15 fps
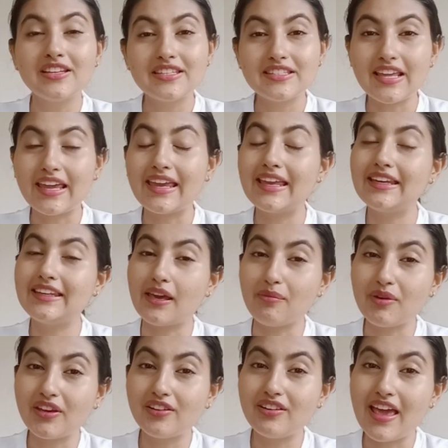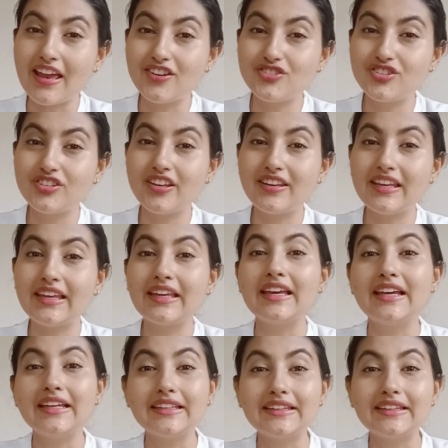second chemical engineering,